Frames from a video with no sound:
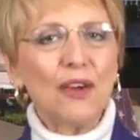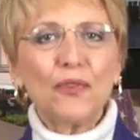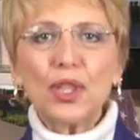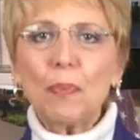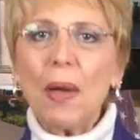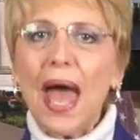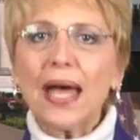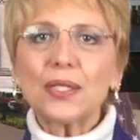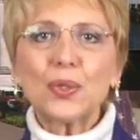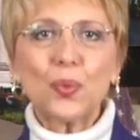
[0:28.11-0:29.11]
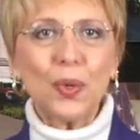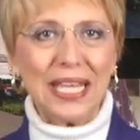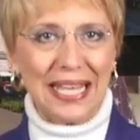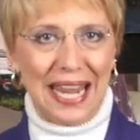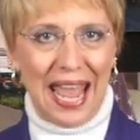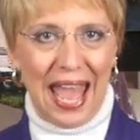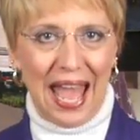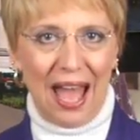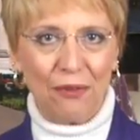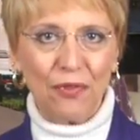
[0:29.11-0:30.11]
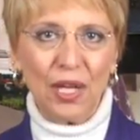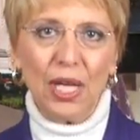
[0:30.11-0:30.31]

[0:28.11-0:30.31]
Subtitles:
For the past week and a half,